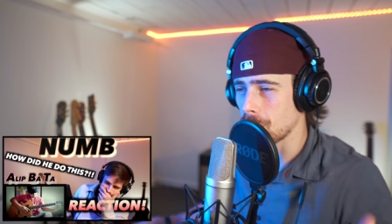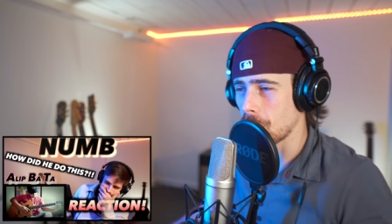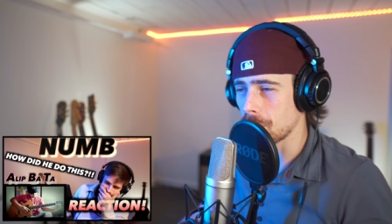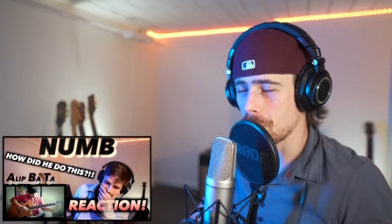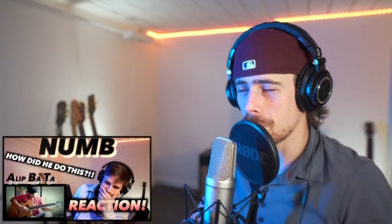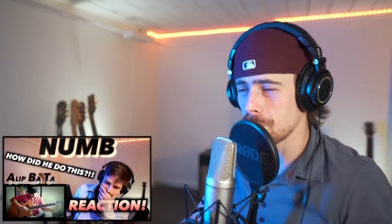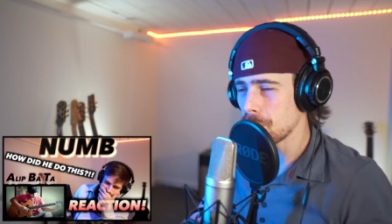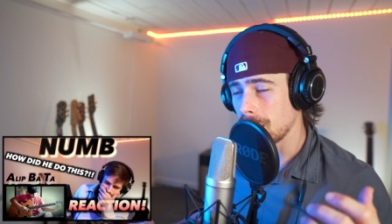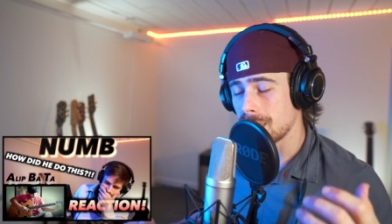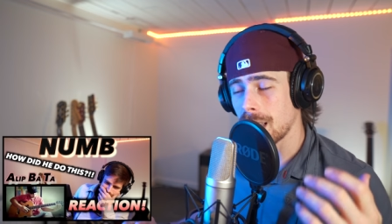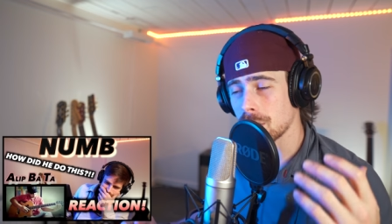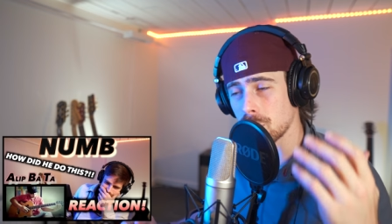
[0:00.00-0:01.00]
of him
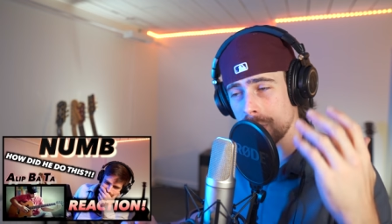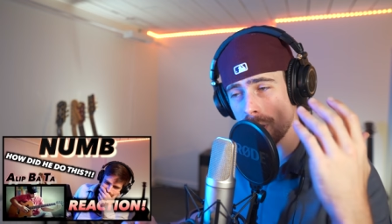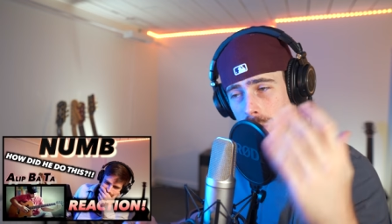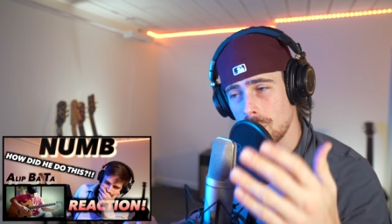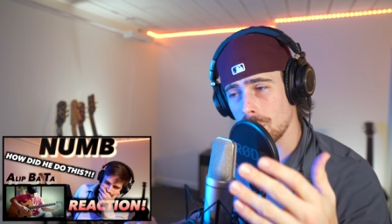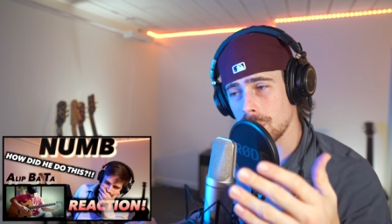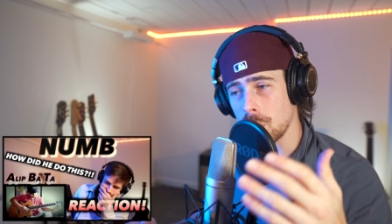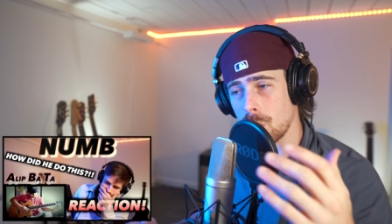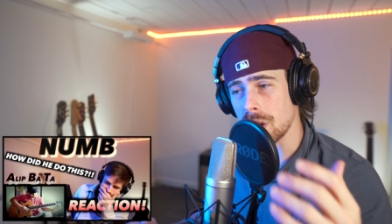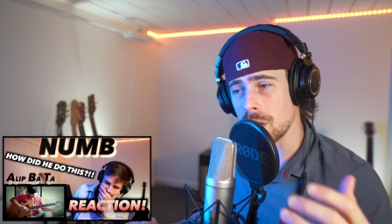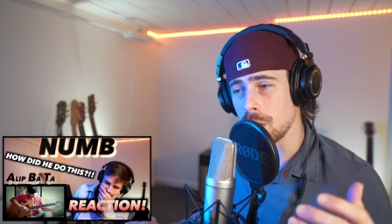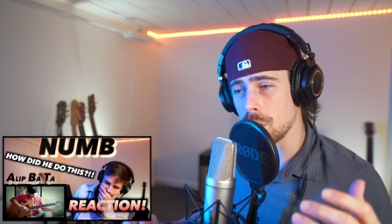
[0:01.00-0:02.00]
is actually only
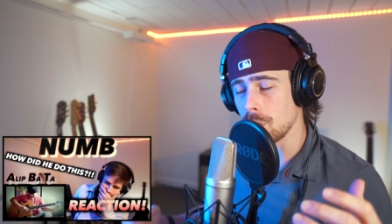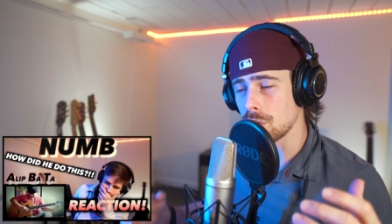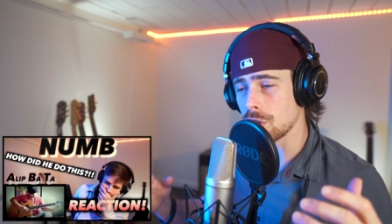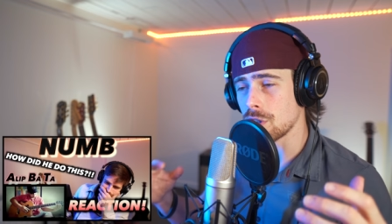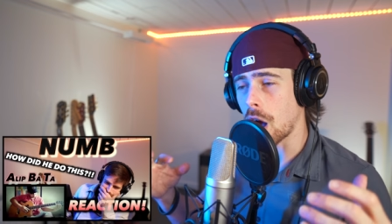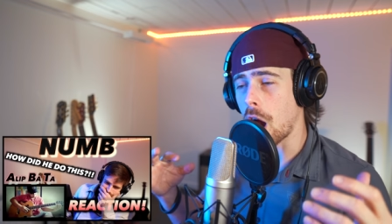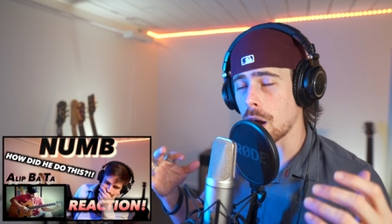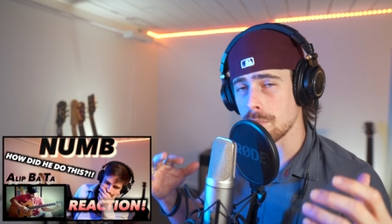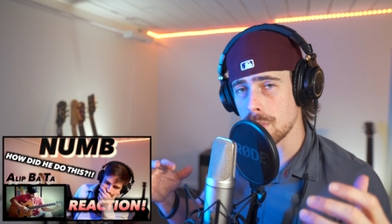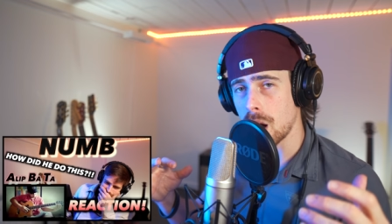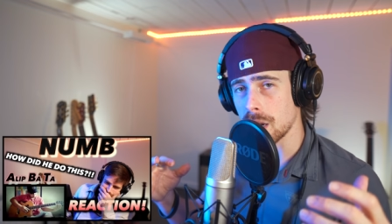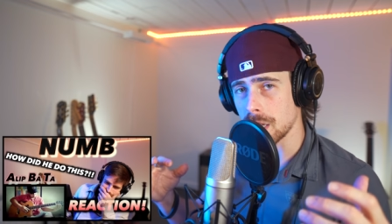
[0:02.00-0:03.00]
when he uses the
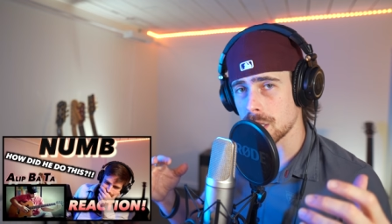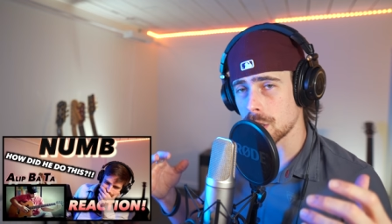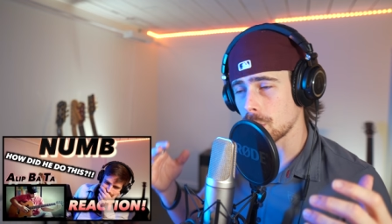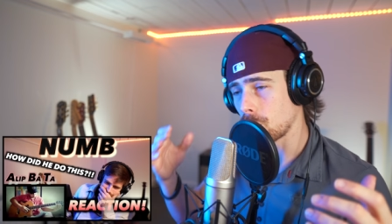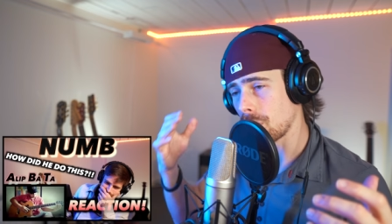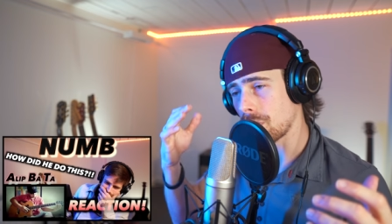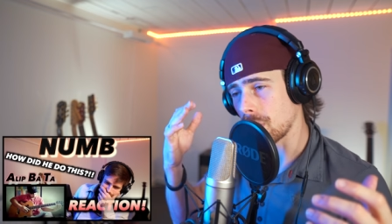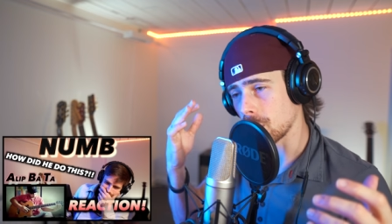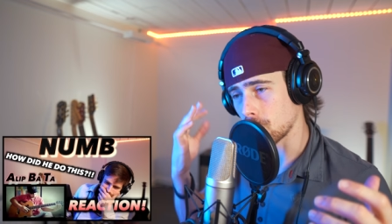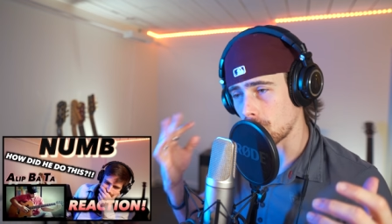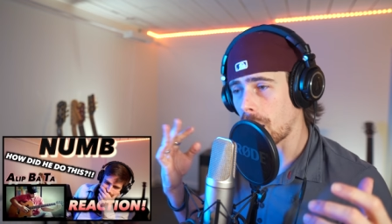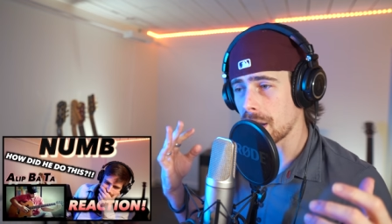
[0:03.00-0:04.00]
harmonics with
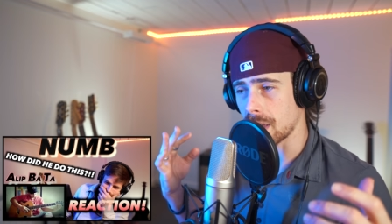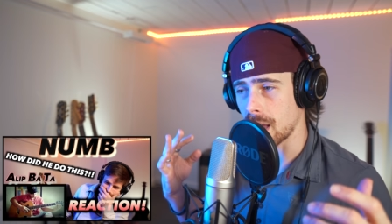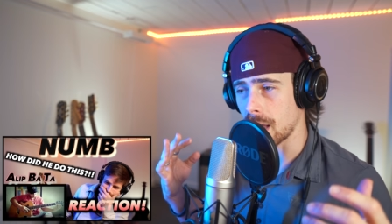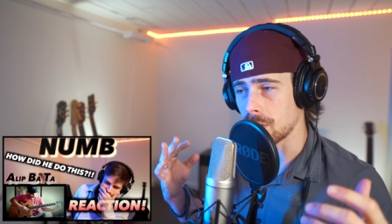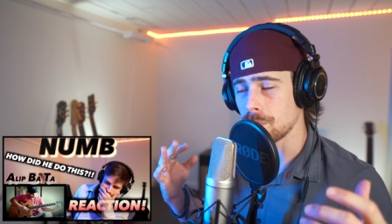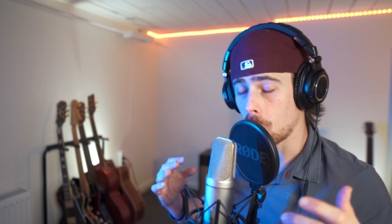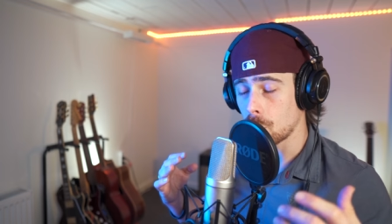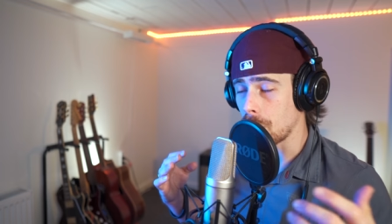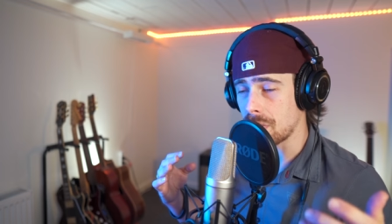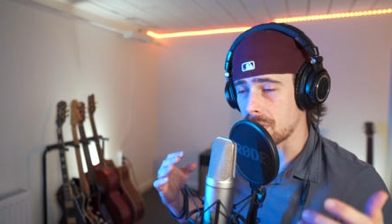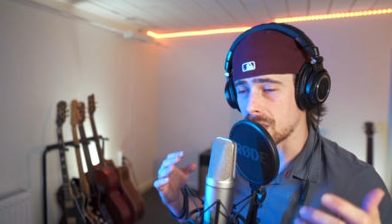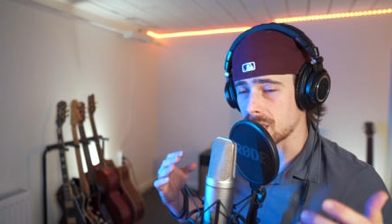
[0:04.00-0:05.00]
his right hand or
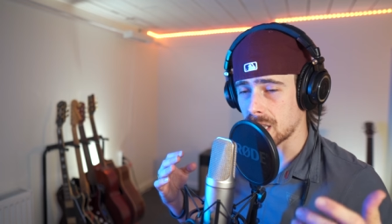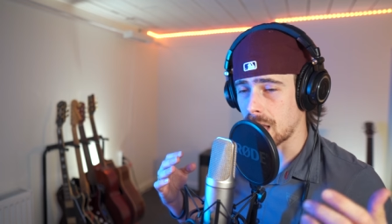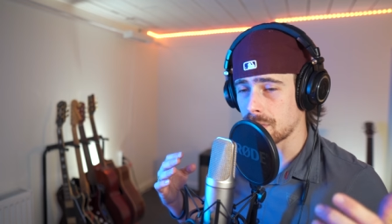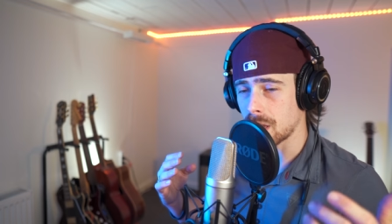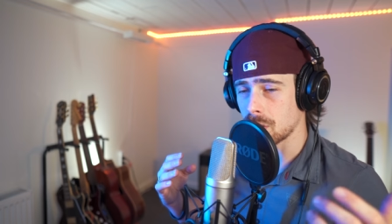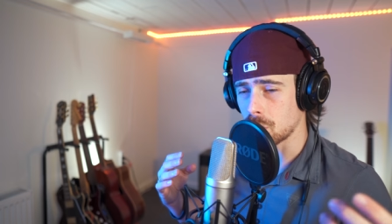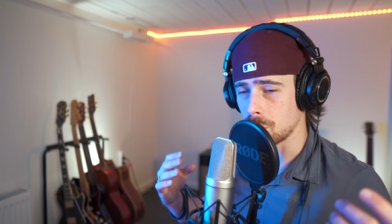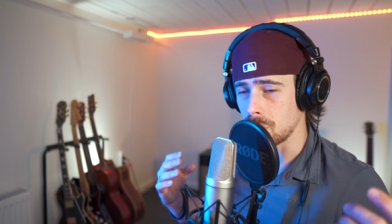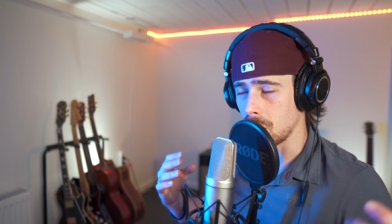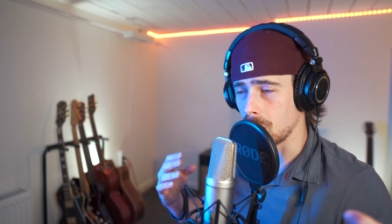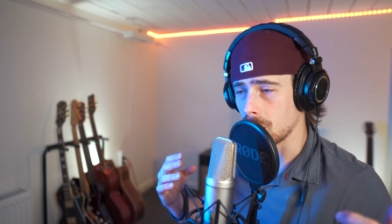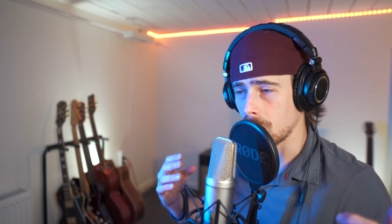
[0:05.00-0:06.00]
with his left hand could
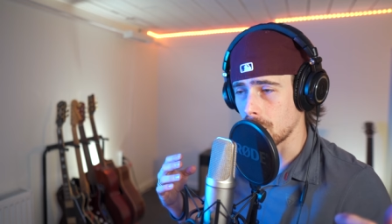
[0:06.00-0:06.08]
be